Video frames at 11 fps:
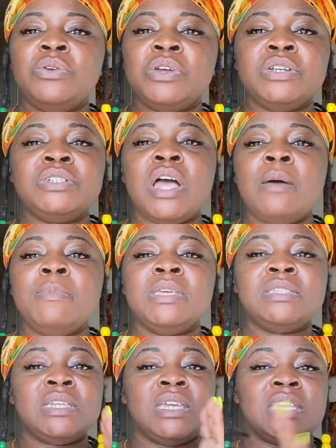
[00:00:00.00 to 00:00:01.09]
your job
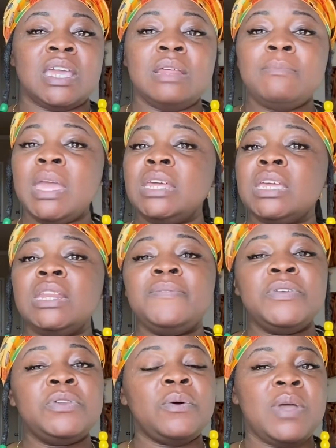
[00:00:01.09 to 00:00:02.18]
is to get a mannequin if
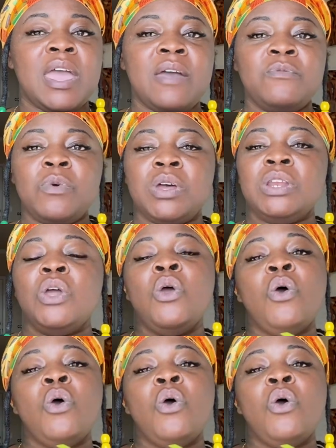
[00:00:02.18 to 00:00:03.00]
you don't have one